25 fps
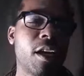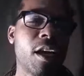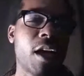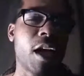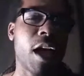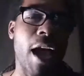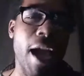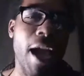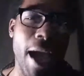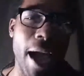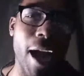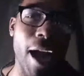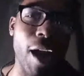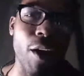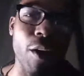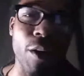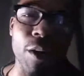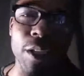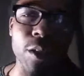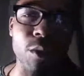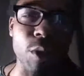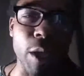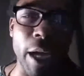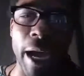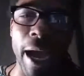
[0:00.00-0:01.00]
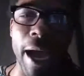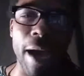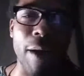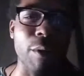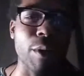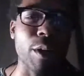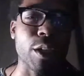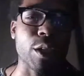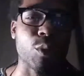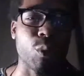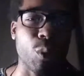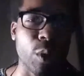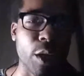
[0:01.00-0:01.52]
How
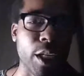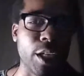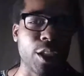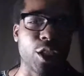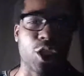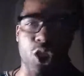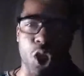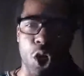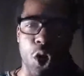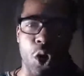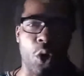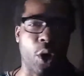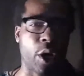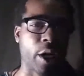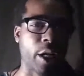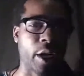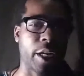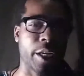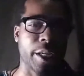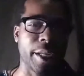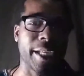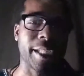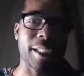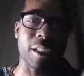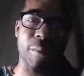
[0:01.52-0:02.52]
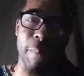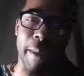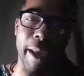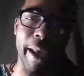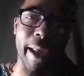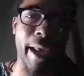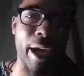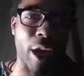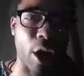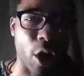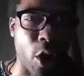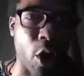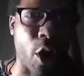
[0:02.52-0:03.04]
is we joining this
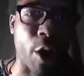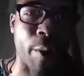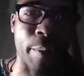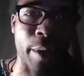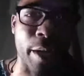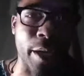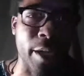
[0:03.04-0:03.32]
man army?